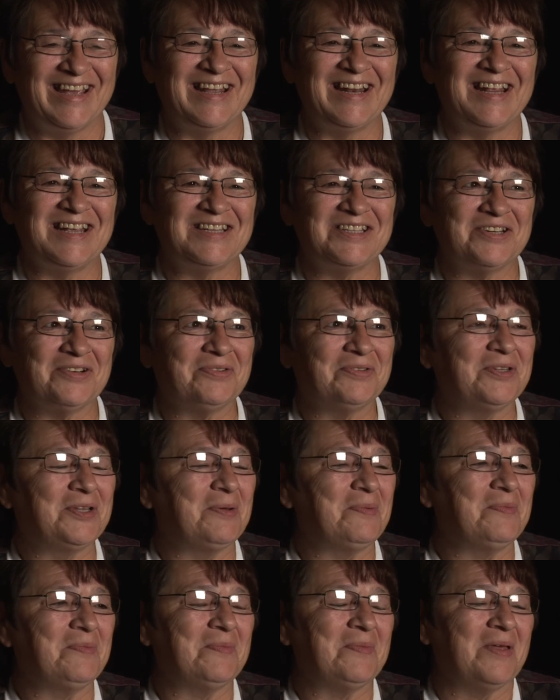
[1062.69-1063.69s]
and I showed
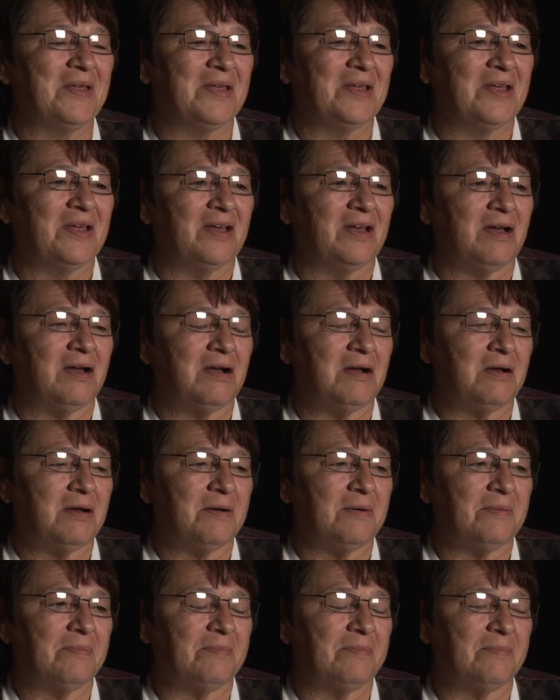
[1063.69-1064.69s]
them
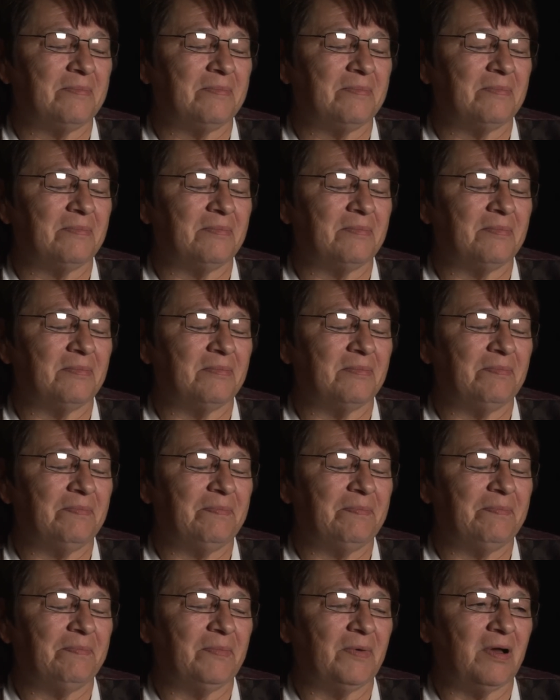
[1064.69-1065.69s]
uh,
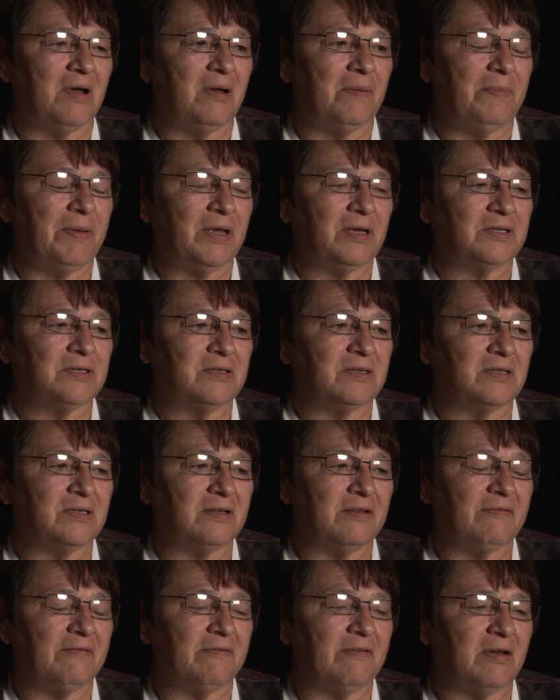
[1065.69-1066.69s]
uh, pictures
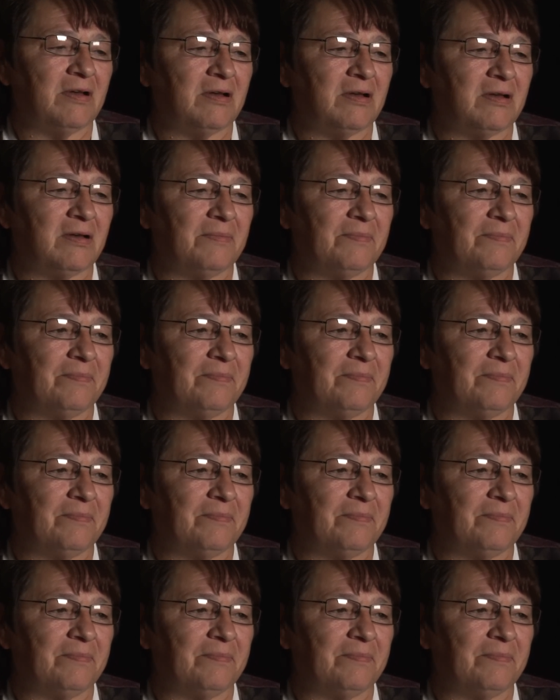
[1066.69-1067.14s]
of uh,